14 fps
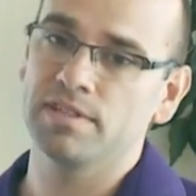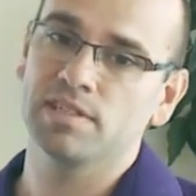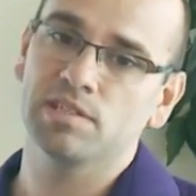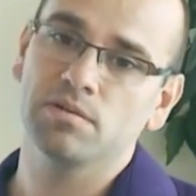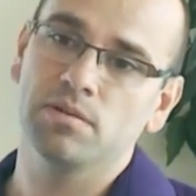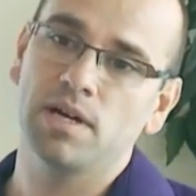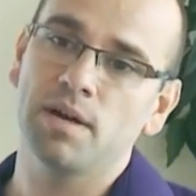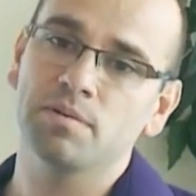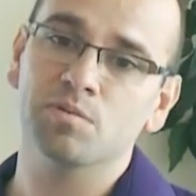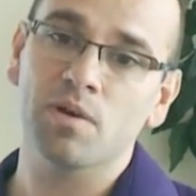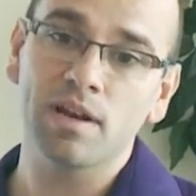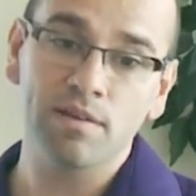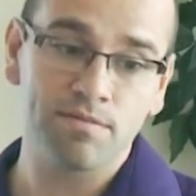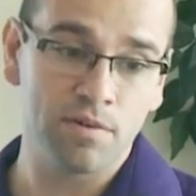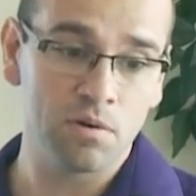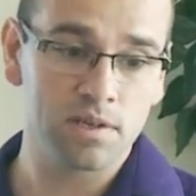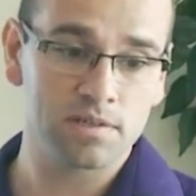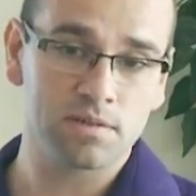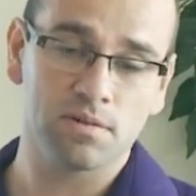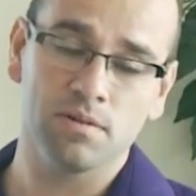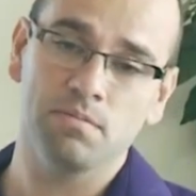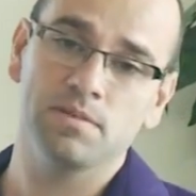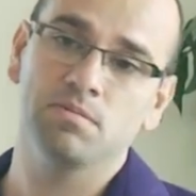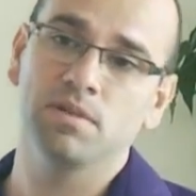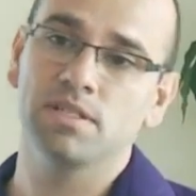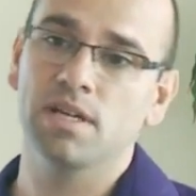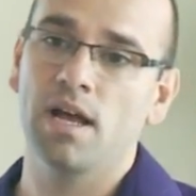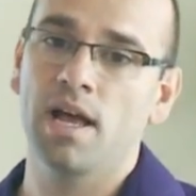And so I was running focus groups,
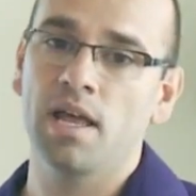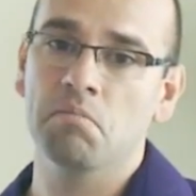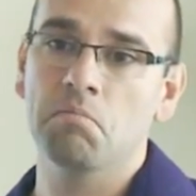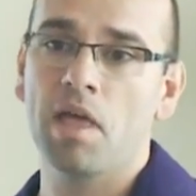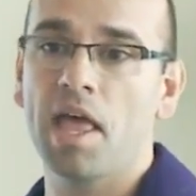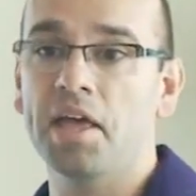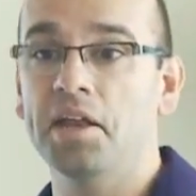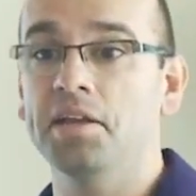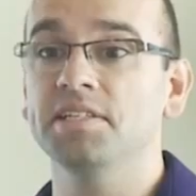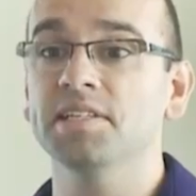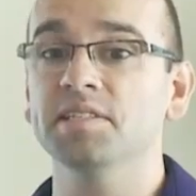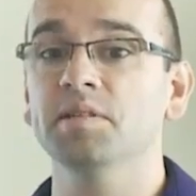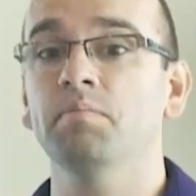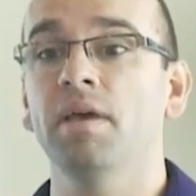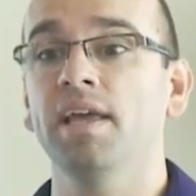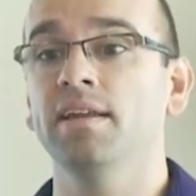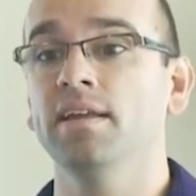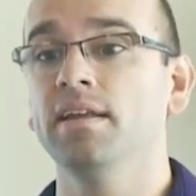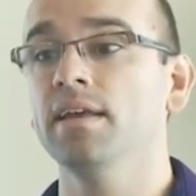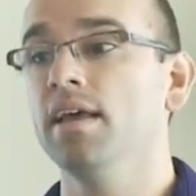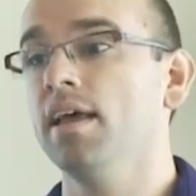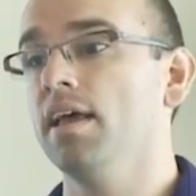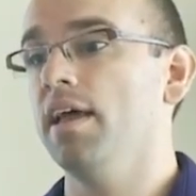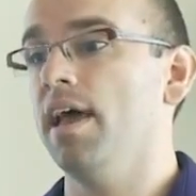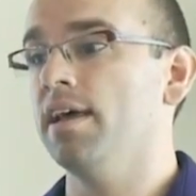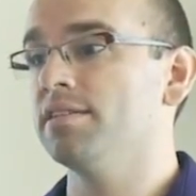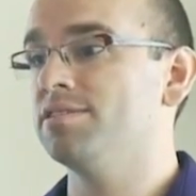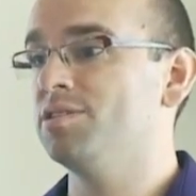which I had anticipated
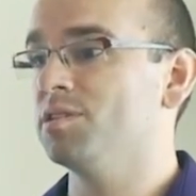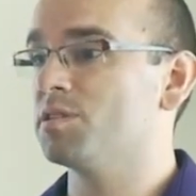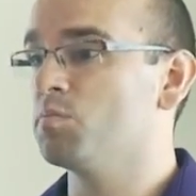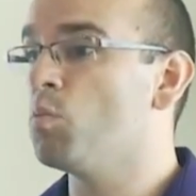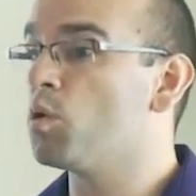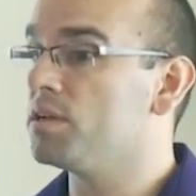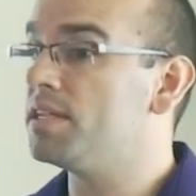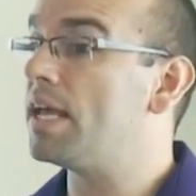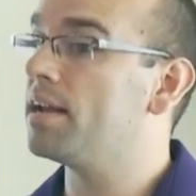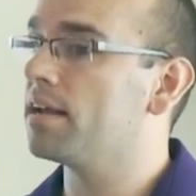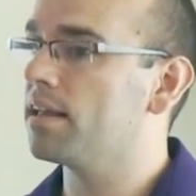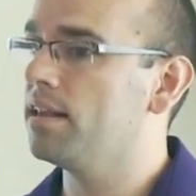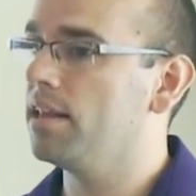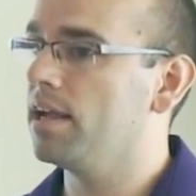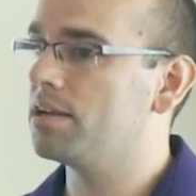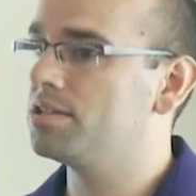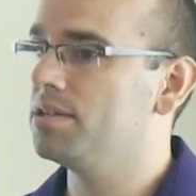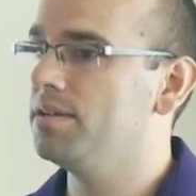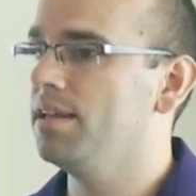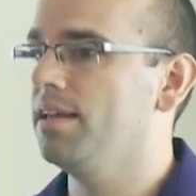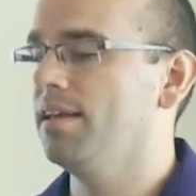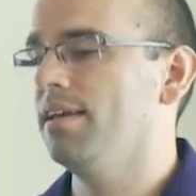as just more data collection.